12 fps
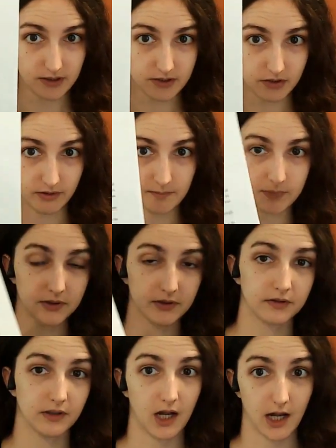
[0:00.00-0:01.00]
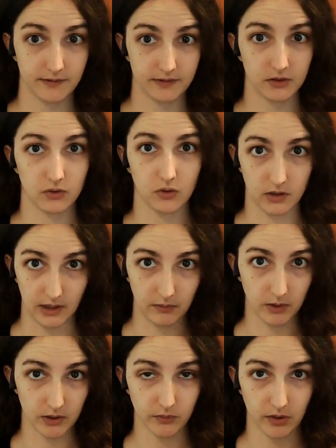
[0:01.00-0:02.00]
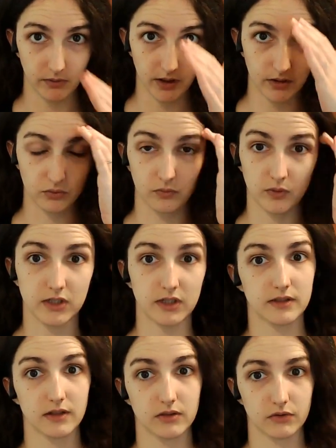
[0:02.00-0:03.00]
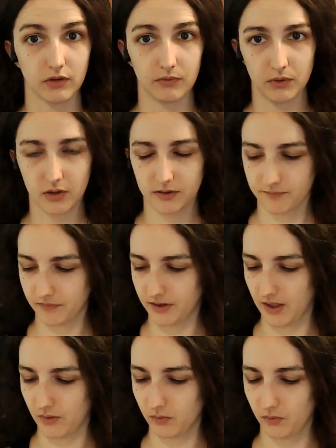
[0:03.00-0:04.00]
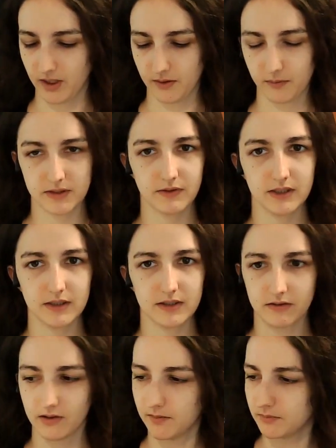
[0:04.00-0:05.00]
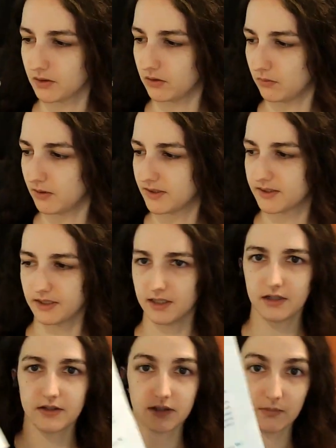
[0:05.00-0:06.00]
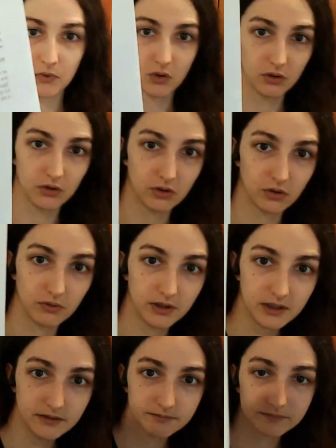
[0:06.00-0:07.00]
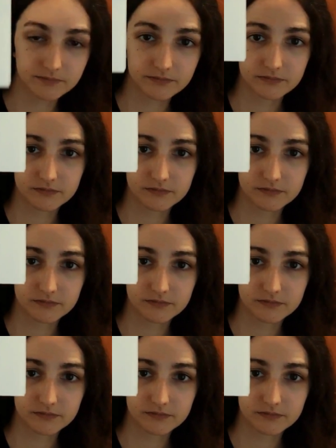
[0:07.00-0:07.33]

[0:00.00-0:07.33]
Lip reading: print the script, have the goal, like what do I want to do, which is a storyboard. Now, when I was reading the script, you will see some color coding.